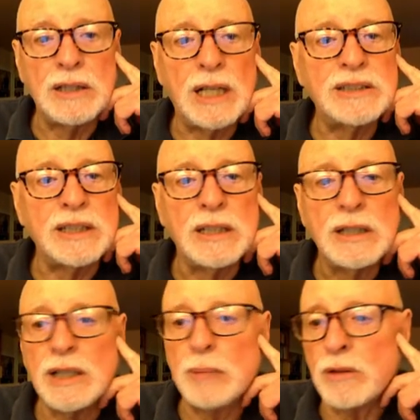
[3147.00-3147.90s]
conducted
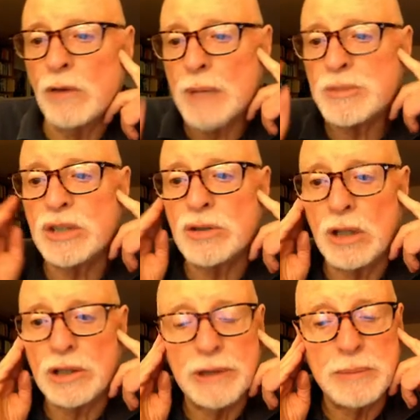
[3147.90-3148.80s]
a number of arms
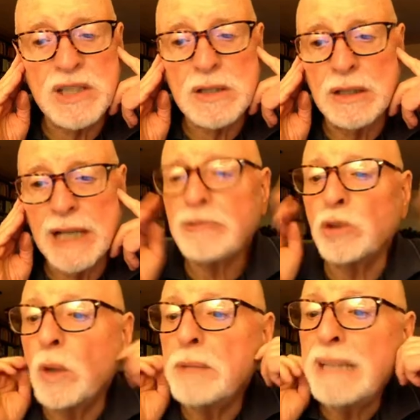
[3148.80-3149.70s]
control agreements.
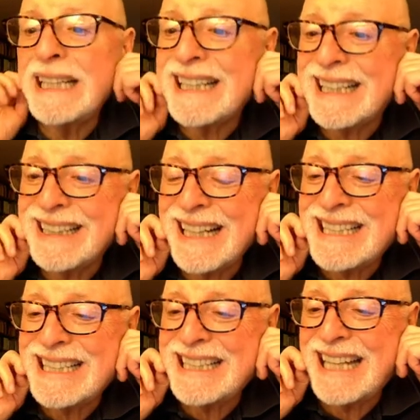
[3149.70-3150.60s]
After one meeting in
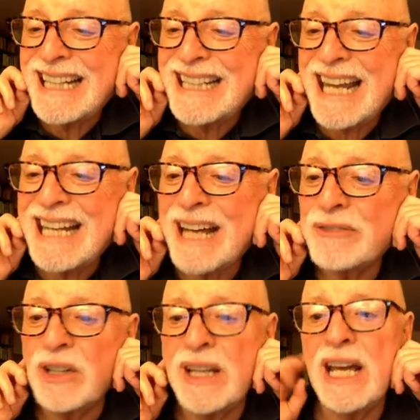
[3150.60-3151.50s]
1988,
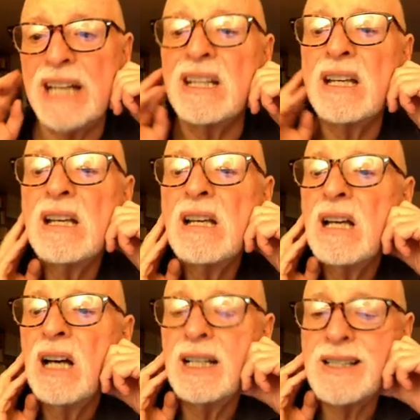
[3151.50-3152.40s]
after they had
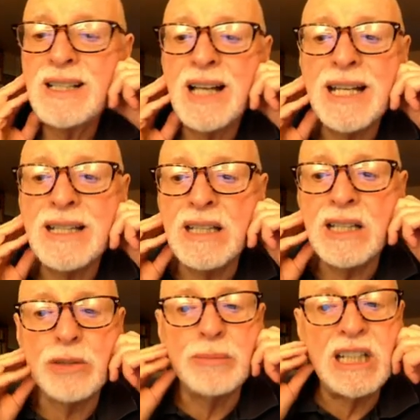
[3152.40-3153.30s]
uh, signed
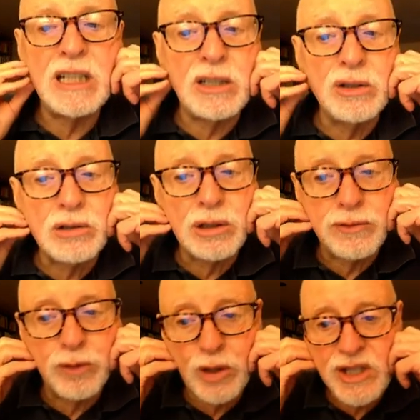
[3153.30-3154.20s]
the Intermediate Nuclear
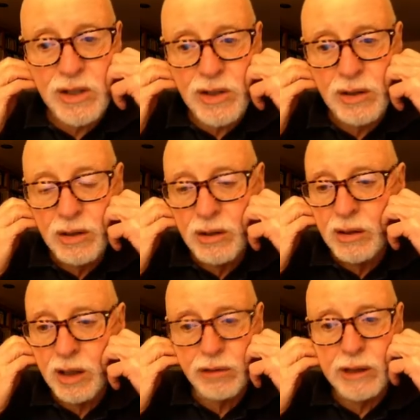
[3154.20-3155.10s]
Forces
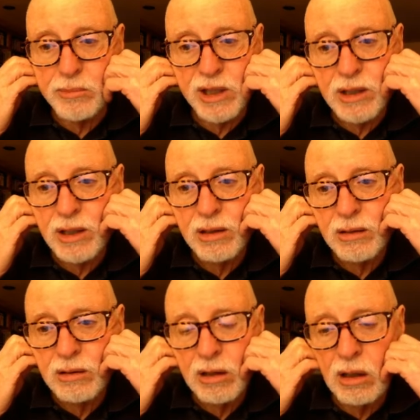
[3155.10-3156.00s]
Agreement,
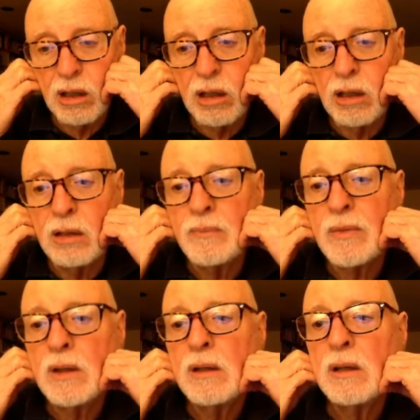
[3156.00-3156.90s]
uh,
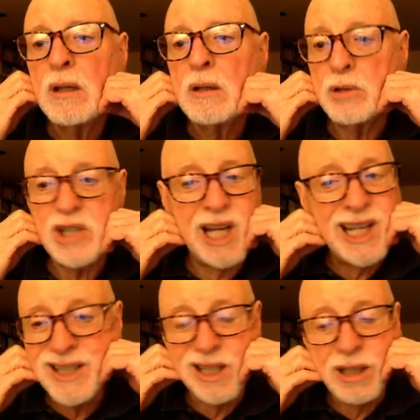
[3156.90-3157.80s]
which
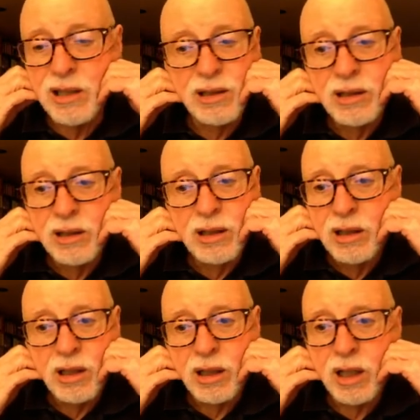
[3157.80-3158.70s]
ended
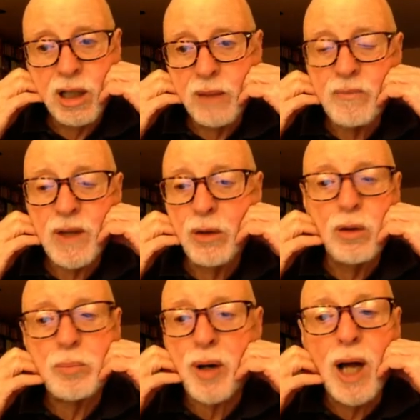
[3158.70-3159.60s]
um, the
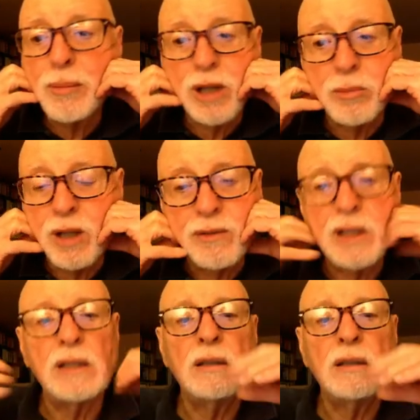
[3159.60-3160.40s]
whole problem of the,